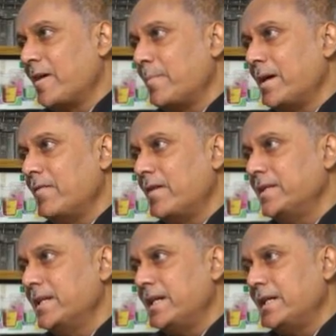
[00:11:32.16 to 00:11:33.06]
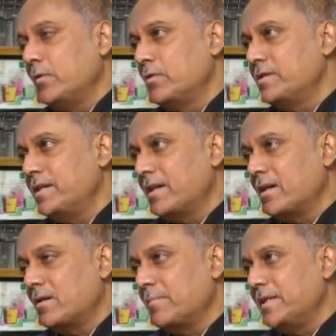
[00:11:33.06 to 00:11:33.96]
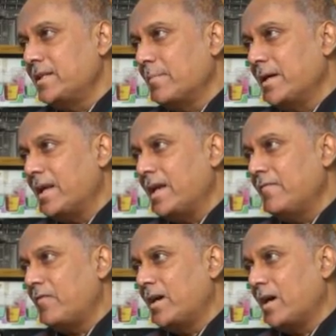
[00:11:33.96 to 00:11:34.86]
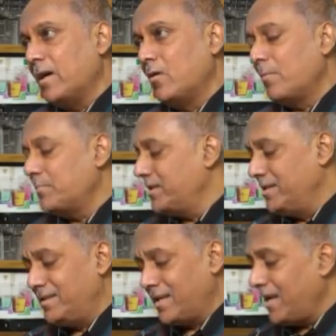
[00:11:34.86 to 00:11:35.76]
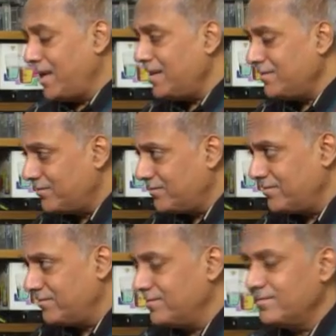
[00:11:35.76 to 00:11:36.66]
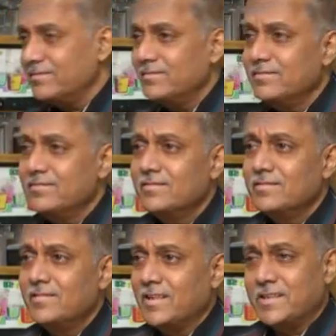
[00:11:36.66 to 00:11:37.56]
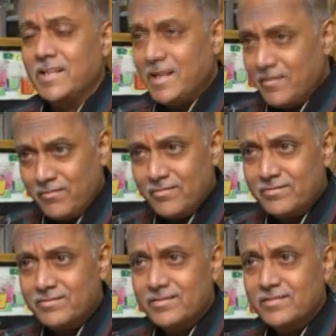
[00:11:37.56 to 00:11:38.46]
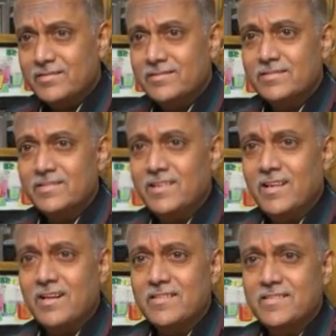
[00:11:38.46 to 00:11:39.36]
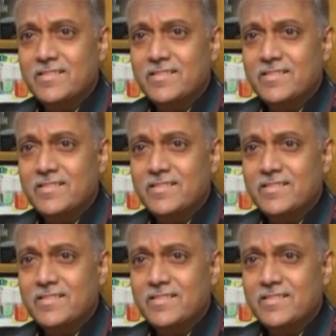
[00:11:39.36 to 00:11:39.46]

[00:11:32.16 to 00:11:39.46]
Vaidehi, who is dearer to me than my life, I hope she is alive. Does she live? Yes.